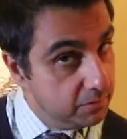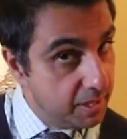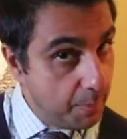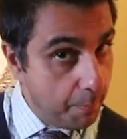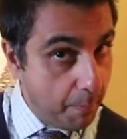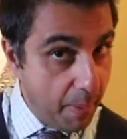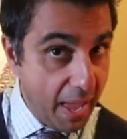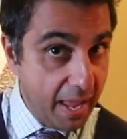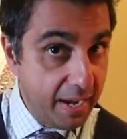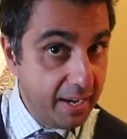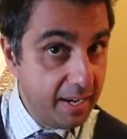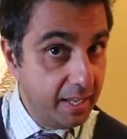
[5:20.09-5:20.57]

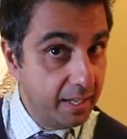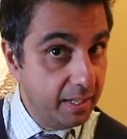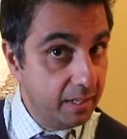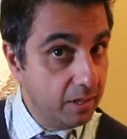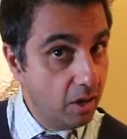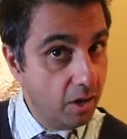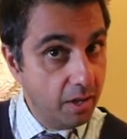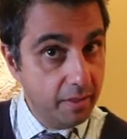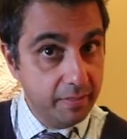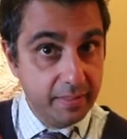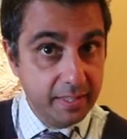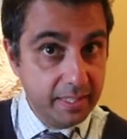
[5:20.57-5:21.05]

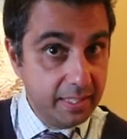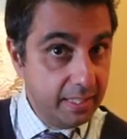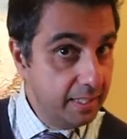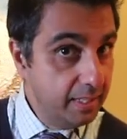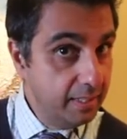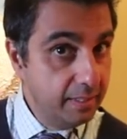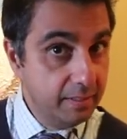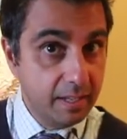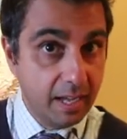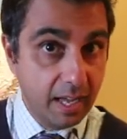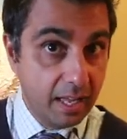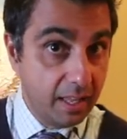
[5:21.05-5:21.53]
Depending on
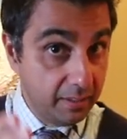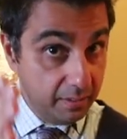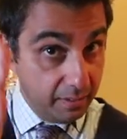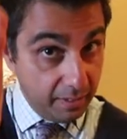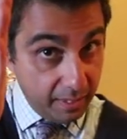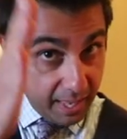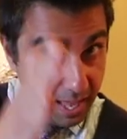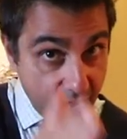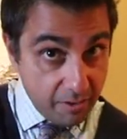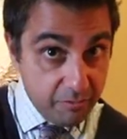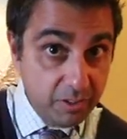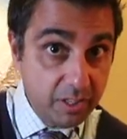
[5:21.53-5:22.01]
the uh,
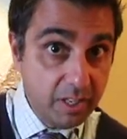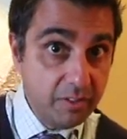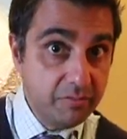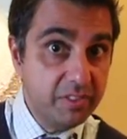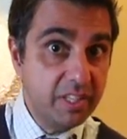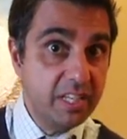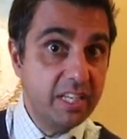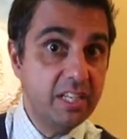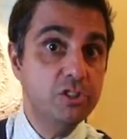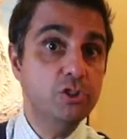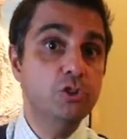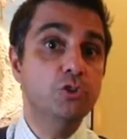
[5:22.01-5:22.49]
level
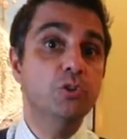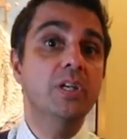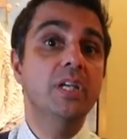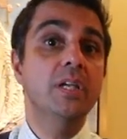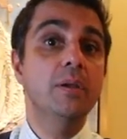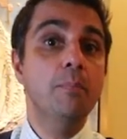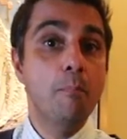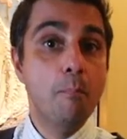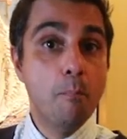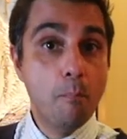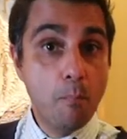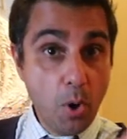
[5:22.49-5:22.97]
of the
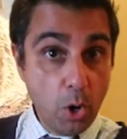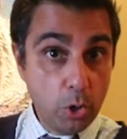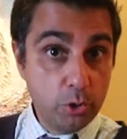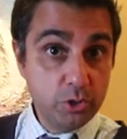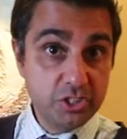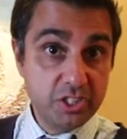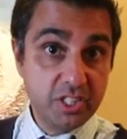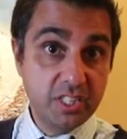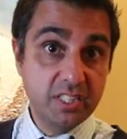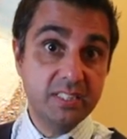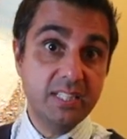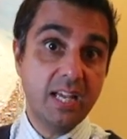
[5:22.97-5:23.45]
injury,
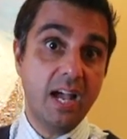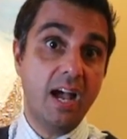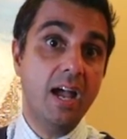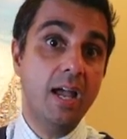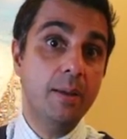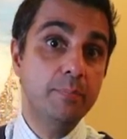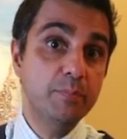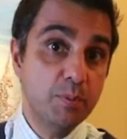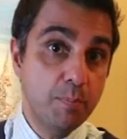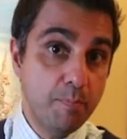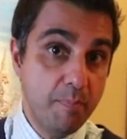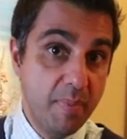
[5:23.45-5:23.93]
most of the
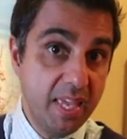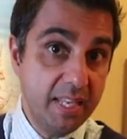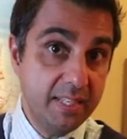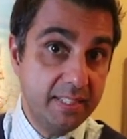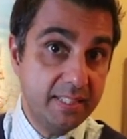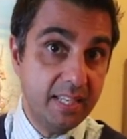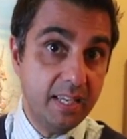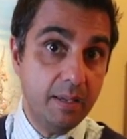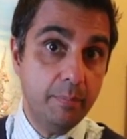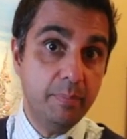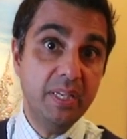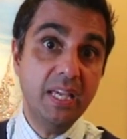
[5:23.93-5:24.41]
times
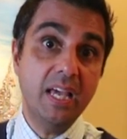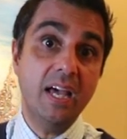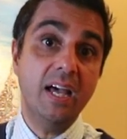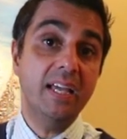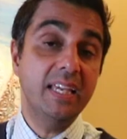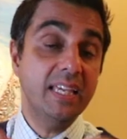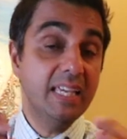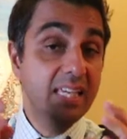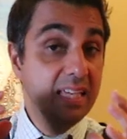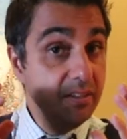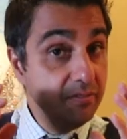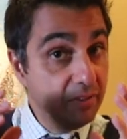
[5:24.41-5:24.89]
mid
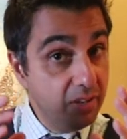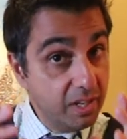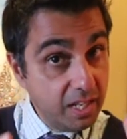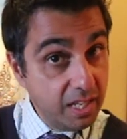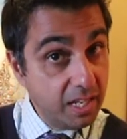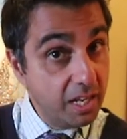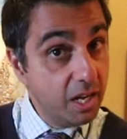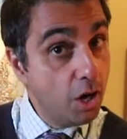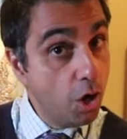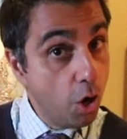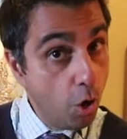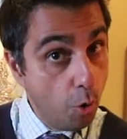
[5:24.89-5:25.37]
tibia, even
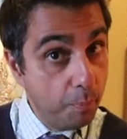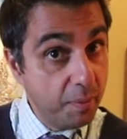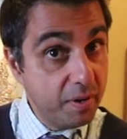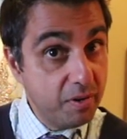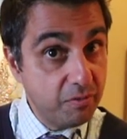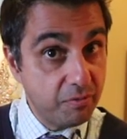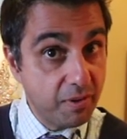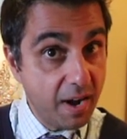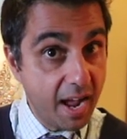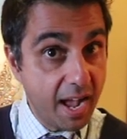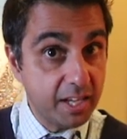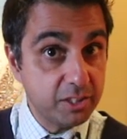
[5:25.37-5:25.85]
in an
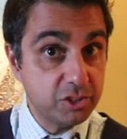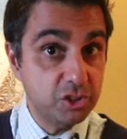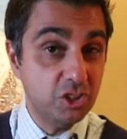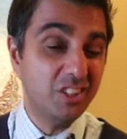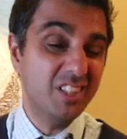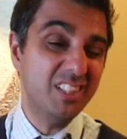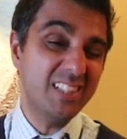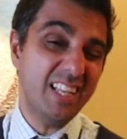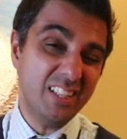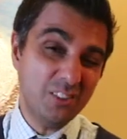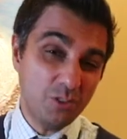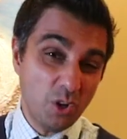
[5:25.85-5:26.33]
open
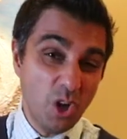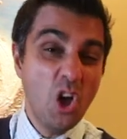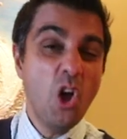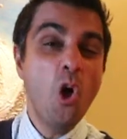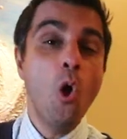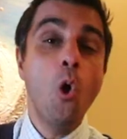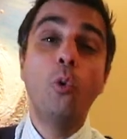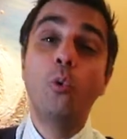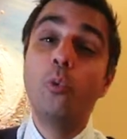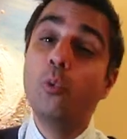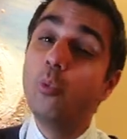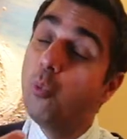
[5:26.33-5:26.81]
fracture, because that's
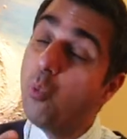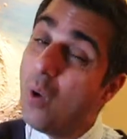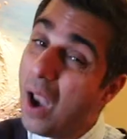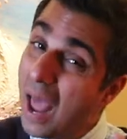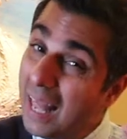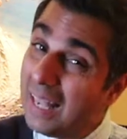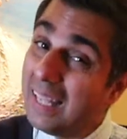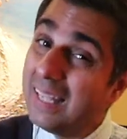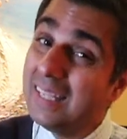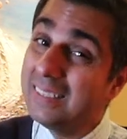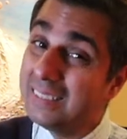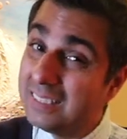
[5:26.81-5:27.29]

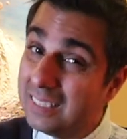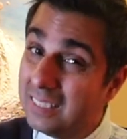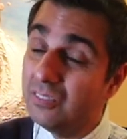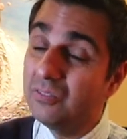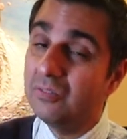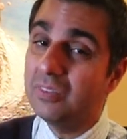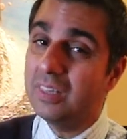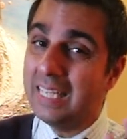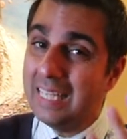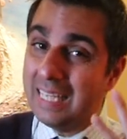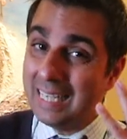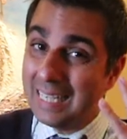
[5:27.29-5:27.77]

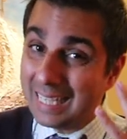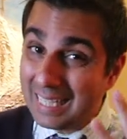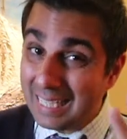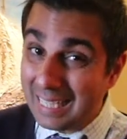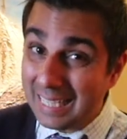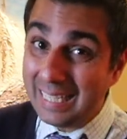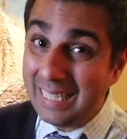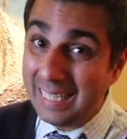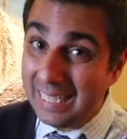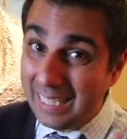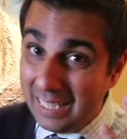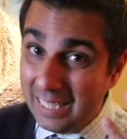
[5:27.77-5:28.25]
relatively
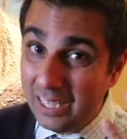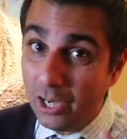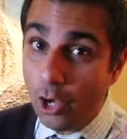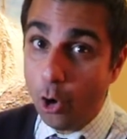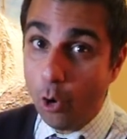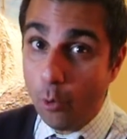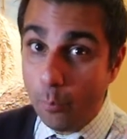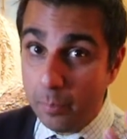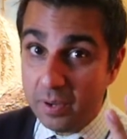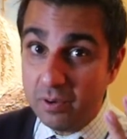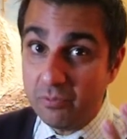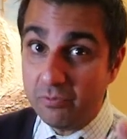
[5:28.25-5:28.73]
clean
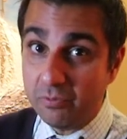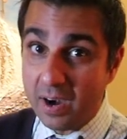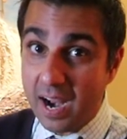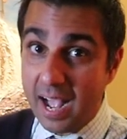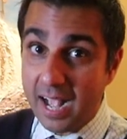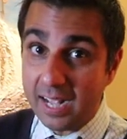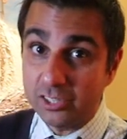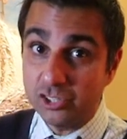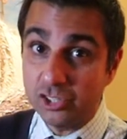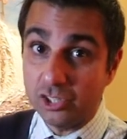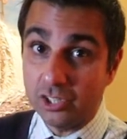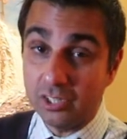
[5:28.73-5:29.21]
open
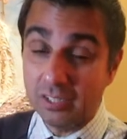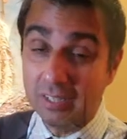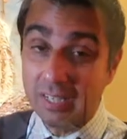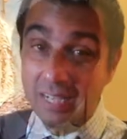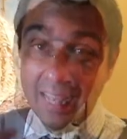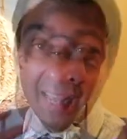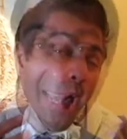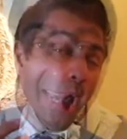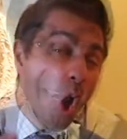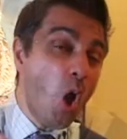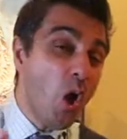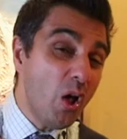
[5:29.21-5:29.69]
fracture.
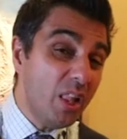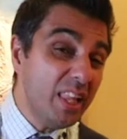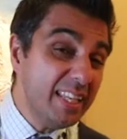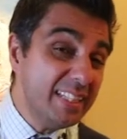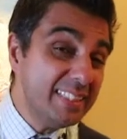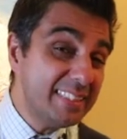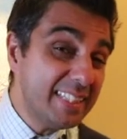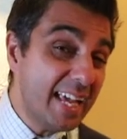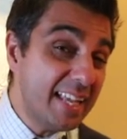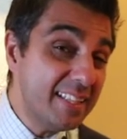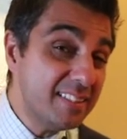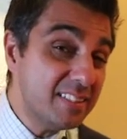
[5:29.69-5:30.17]
For all
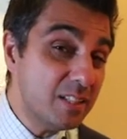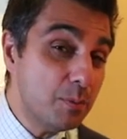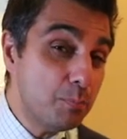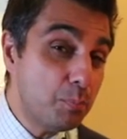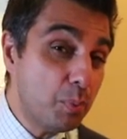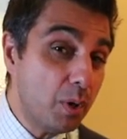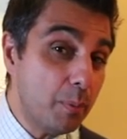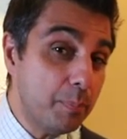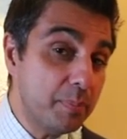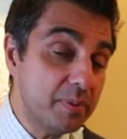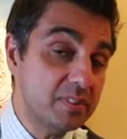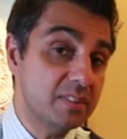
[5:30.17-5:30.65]
intents
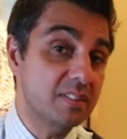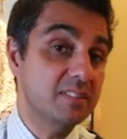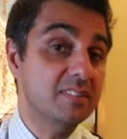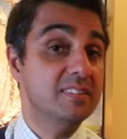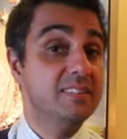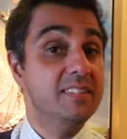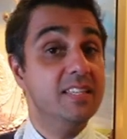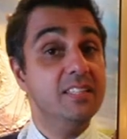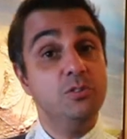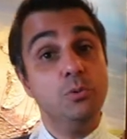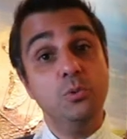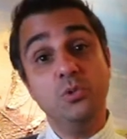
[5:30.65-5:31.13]
and
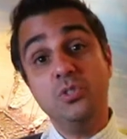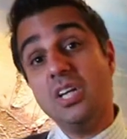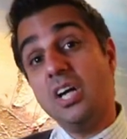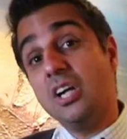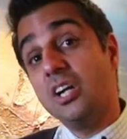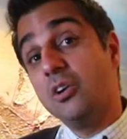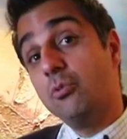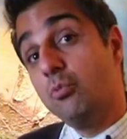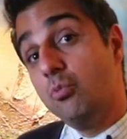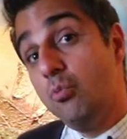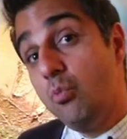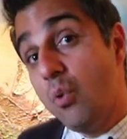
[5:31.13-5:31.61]
purposes, this was
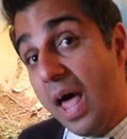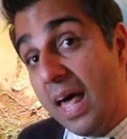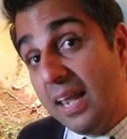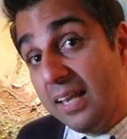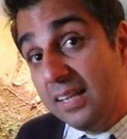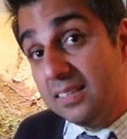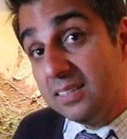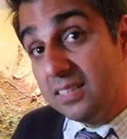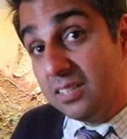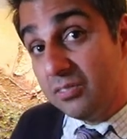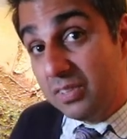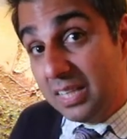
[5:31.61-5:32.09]
a
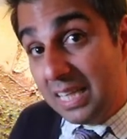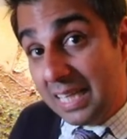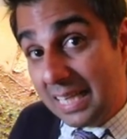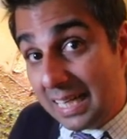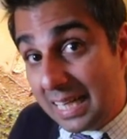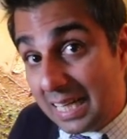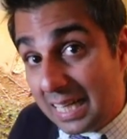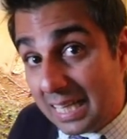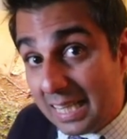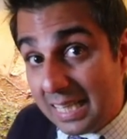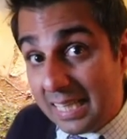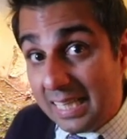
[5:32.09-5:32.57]
relatively
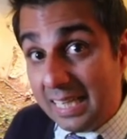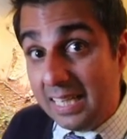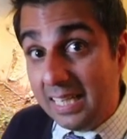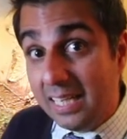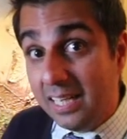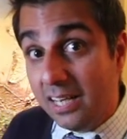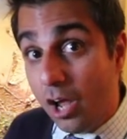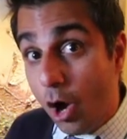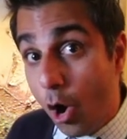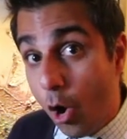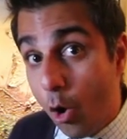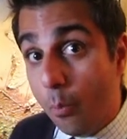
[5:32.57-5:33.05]

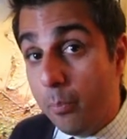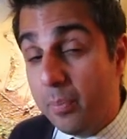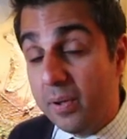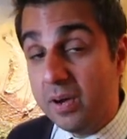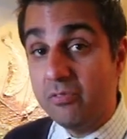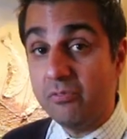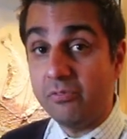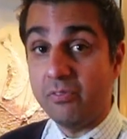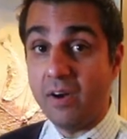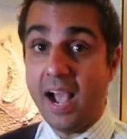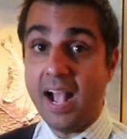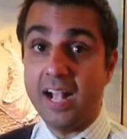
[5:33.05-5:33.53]
clean
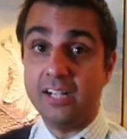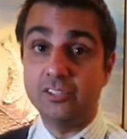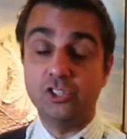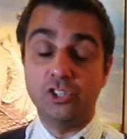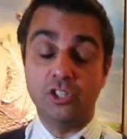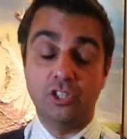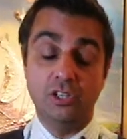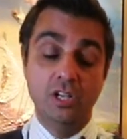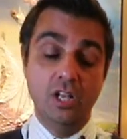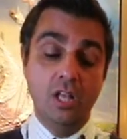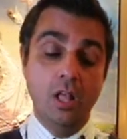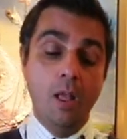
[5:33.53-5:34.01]
open
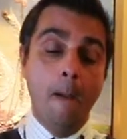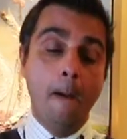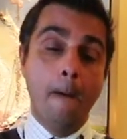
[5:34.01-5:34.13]
fracture.